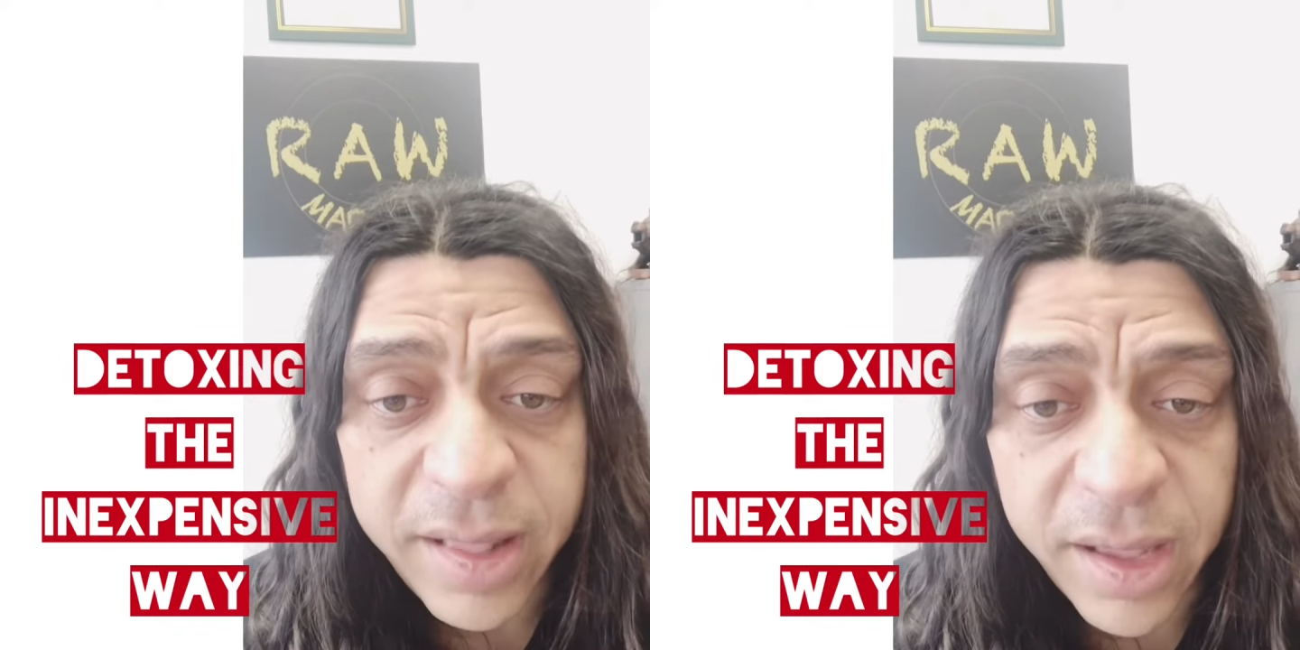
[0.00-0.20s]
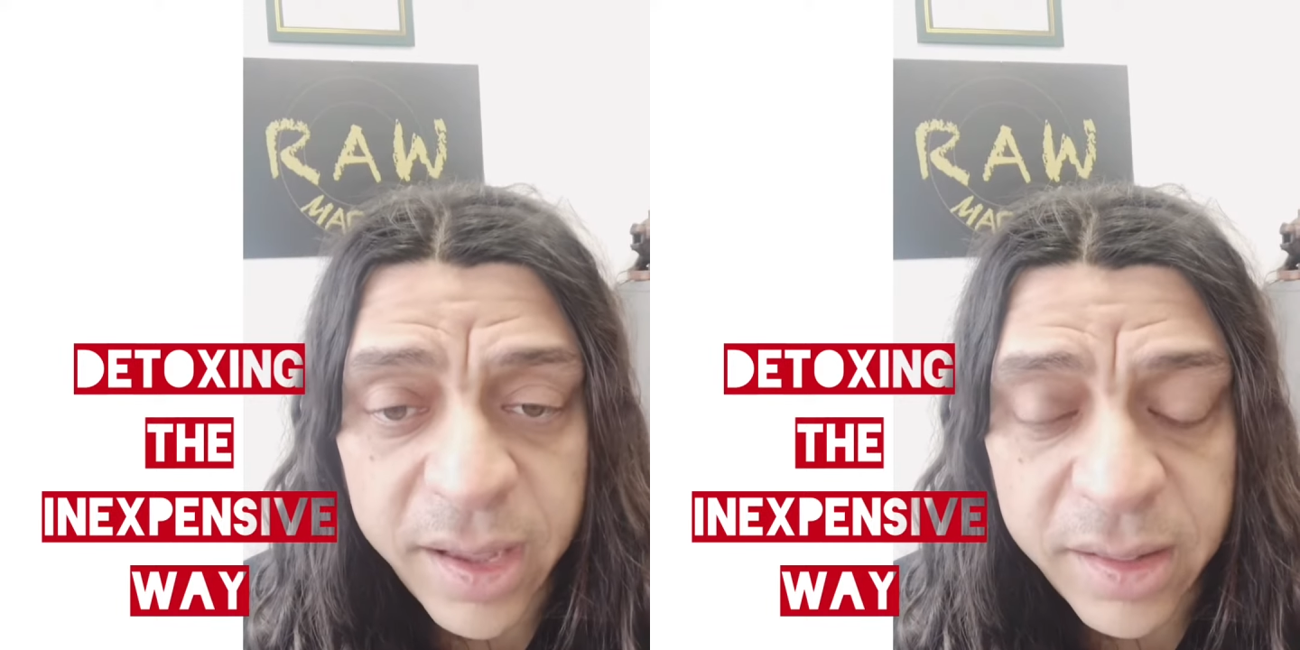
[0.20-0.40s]

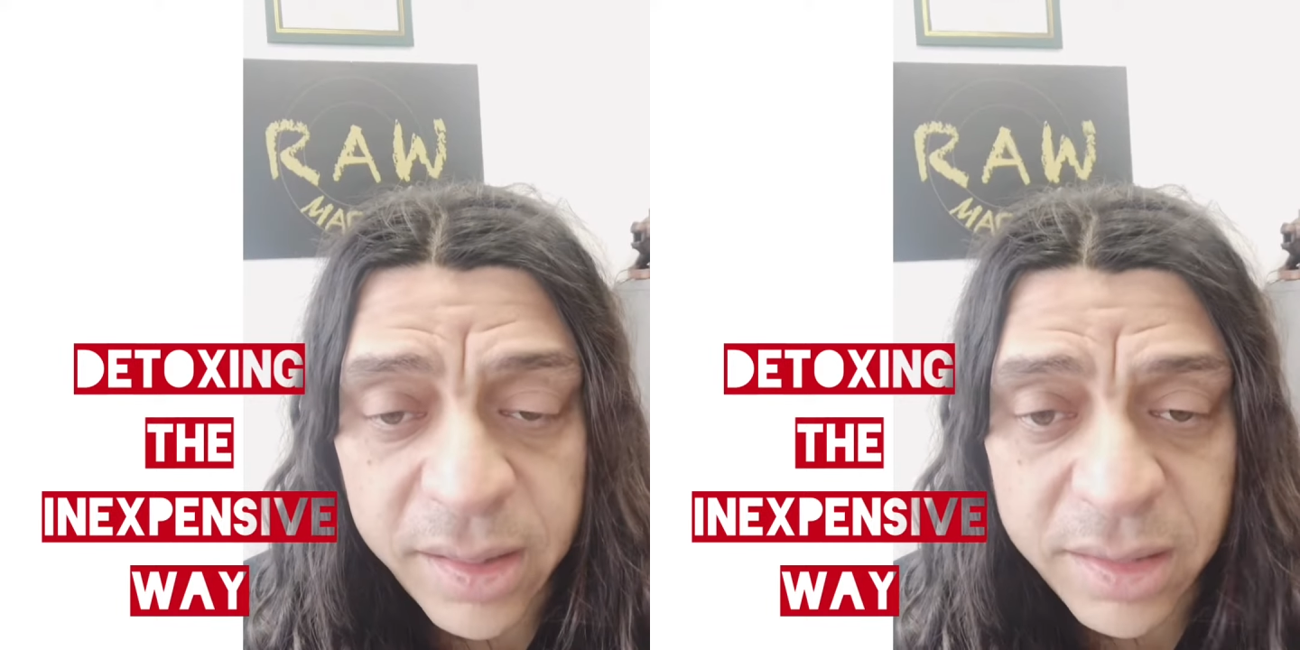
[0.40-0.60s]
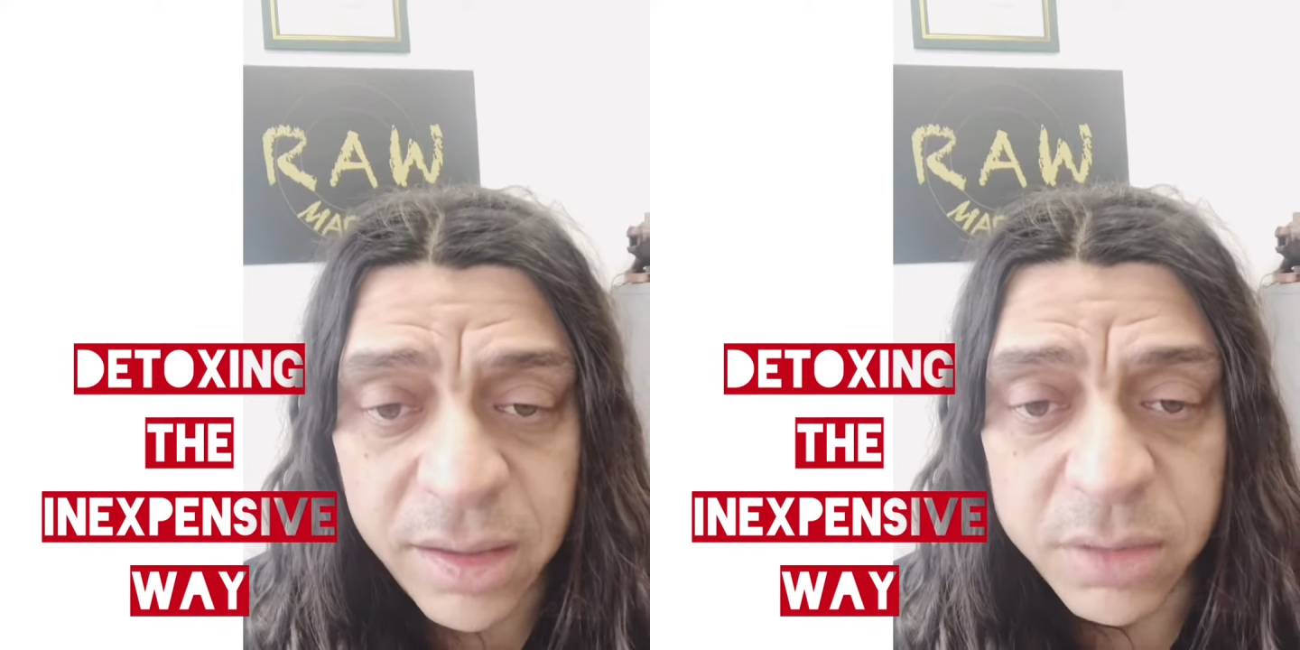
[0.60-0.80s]
and,
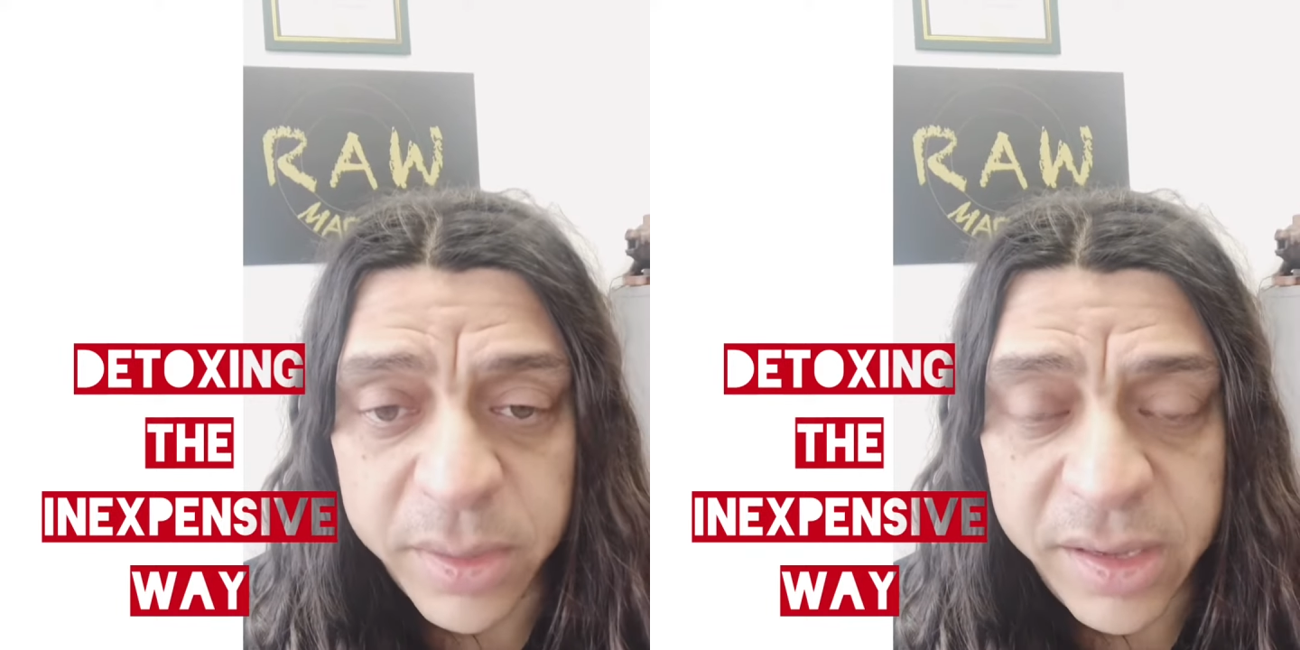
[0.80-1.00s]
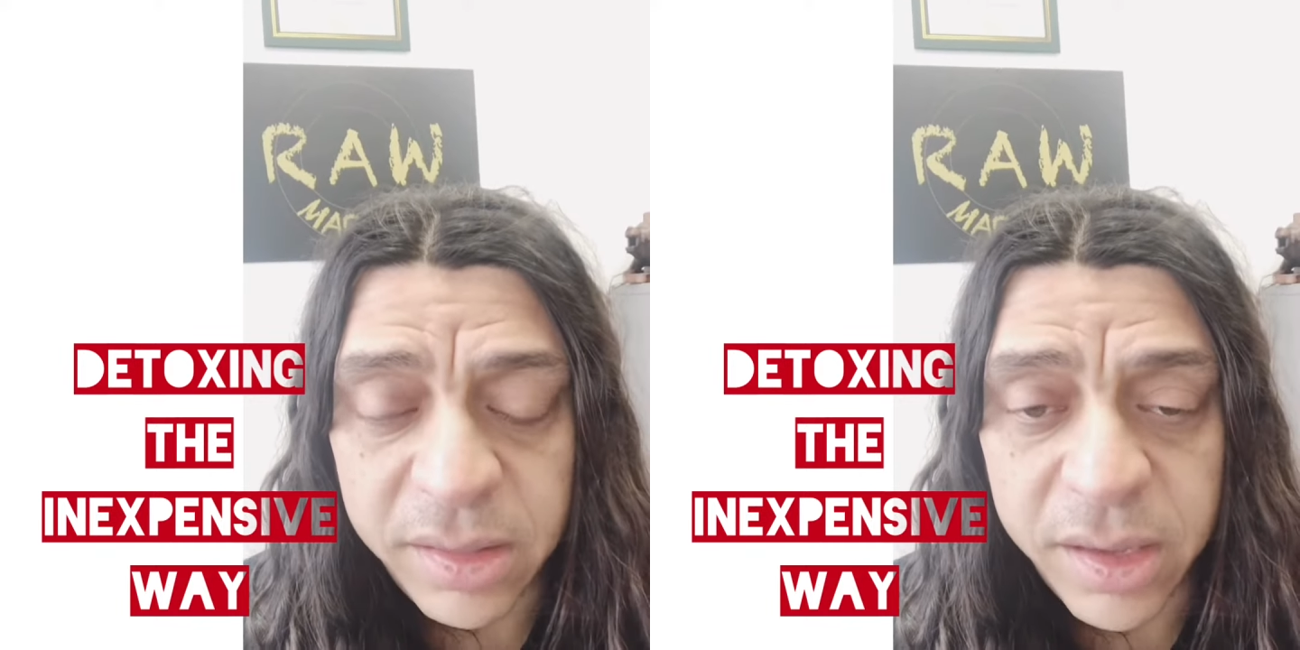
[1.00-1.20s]
and nothing else but
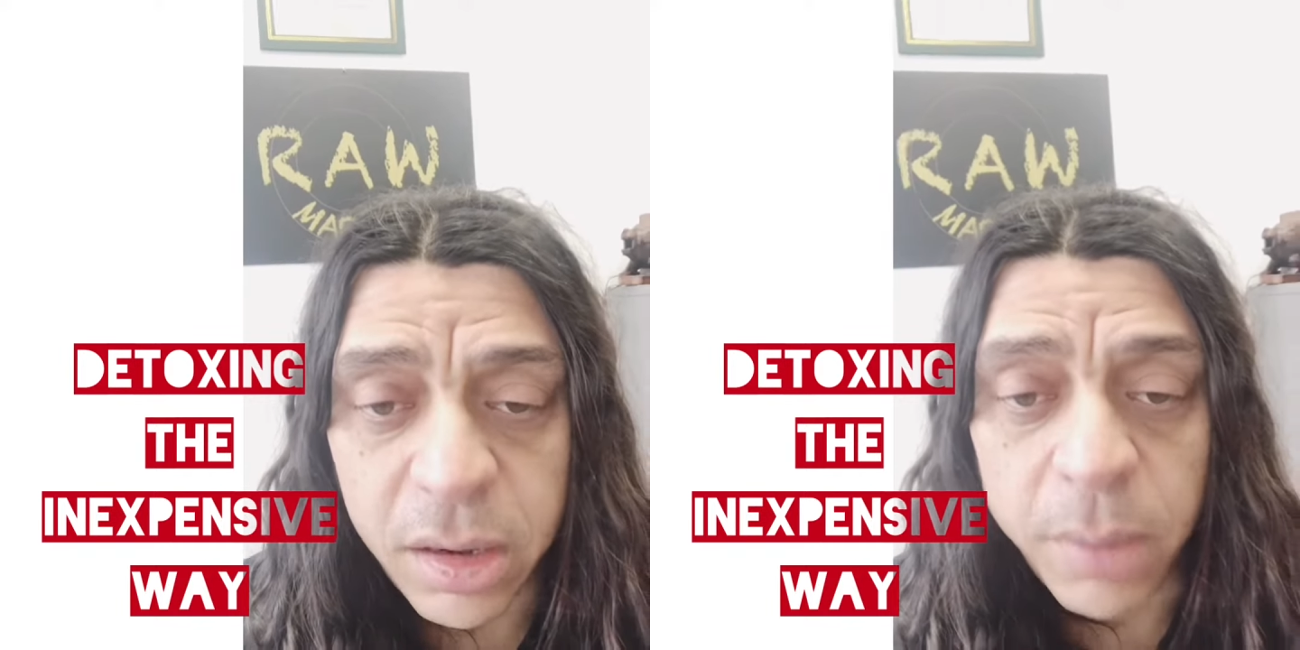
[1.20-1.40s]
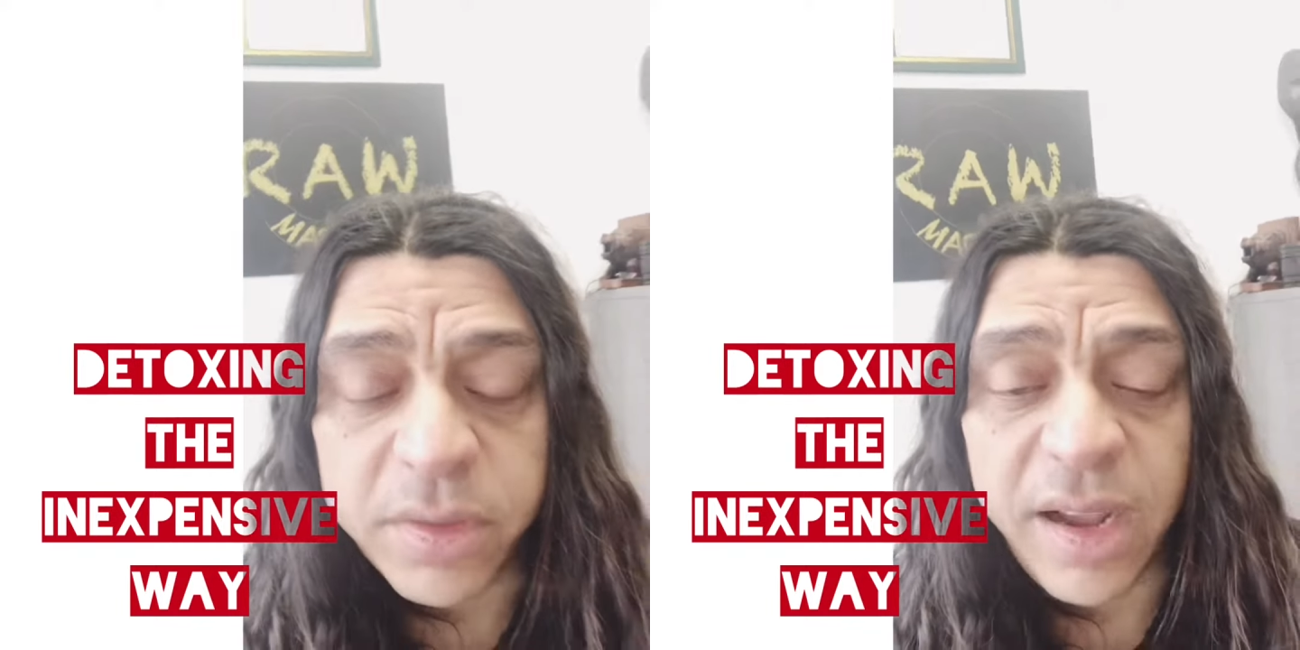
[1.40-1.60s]
the kidney herbs.